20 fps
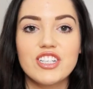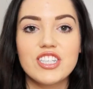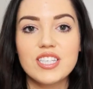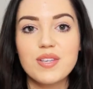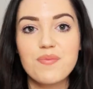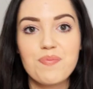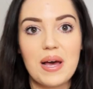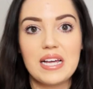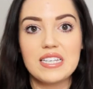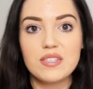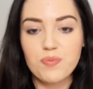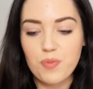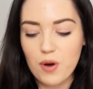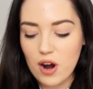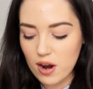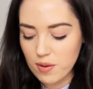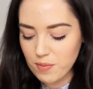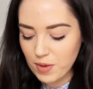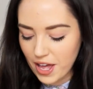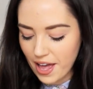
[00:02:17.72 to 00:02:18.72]
just the best
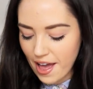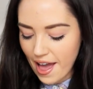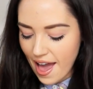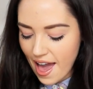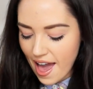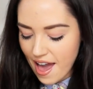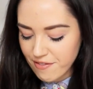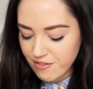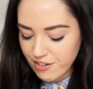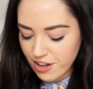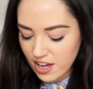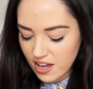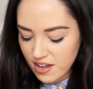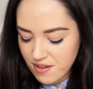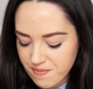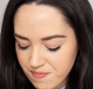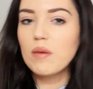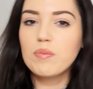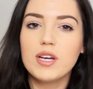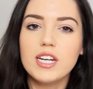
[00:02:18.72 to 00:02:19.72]
primer ever.
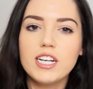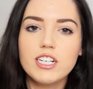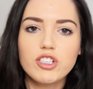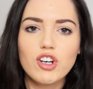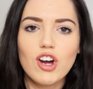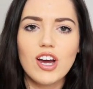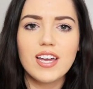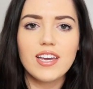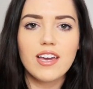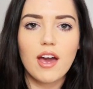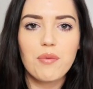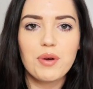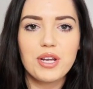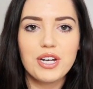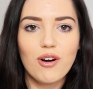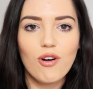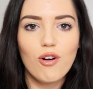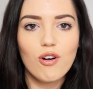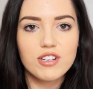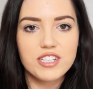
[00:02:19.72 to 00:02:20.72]
I'm going to try and go in
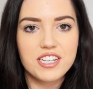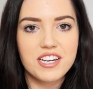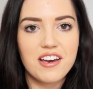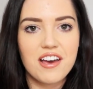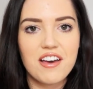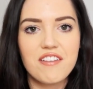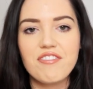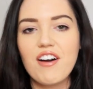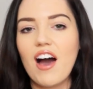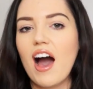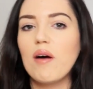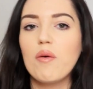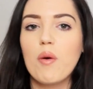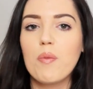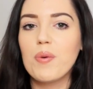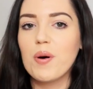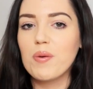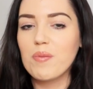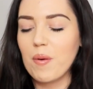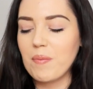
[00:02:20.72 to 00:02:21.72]
order of how I
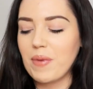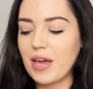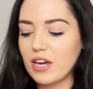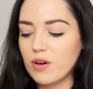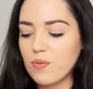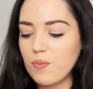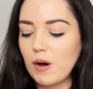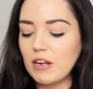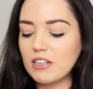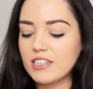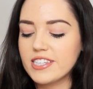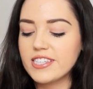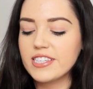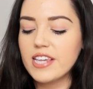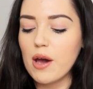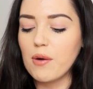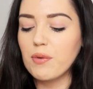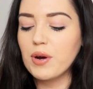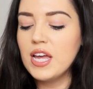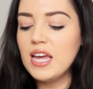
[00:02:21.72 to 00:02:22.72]
put my makeup on.
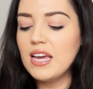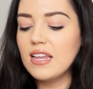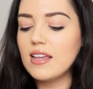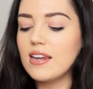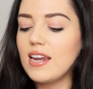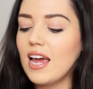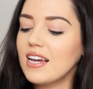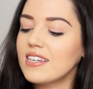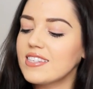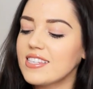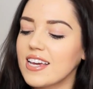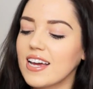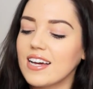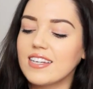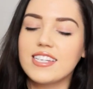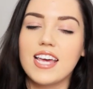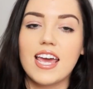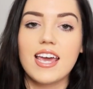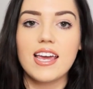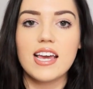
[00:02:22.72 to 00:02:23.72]
So, the next thing I
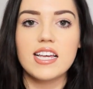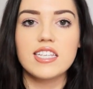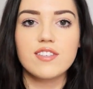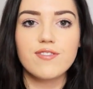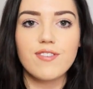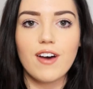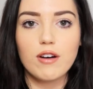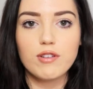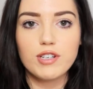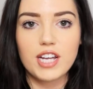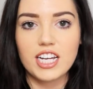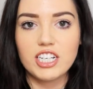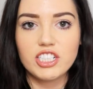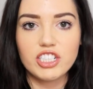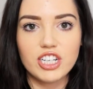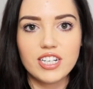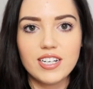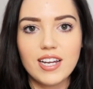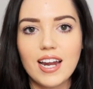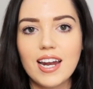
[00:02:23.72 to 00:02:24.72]
take is
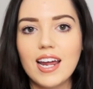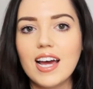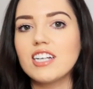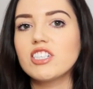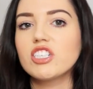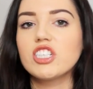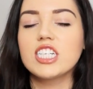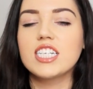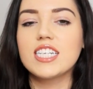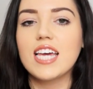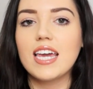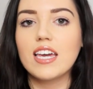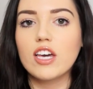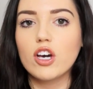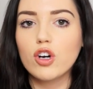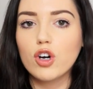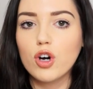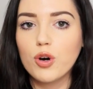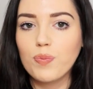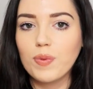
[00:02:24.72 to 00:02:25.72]
foundation. I actually take
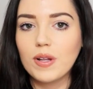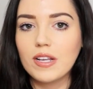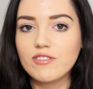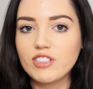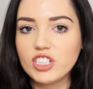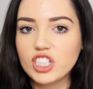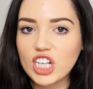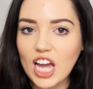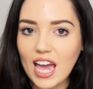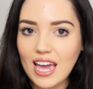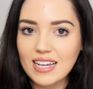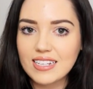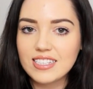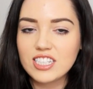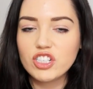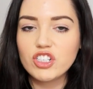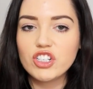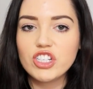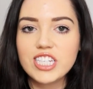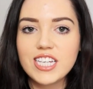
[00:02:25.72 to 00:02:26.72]
a couple of
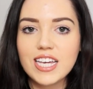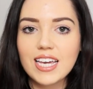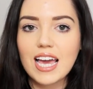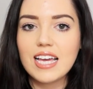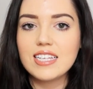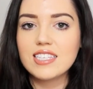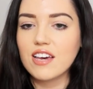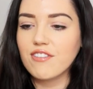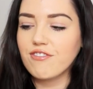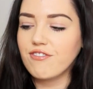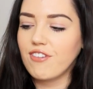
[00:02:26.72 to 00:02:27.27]
shades just in case I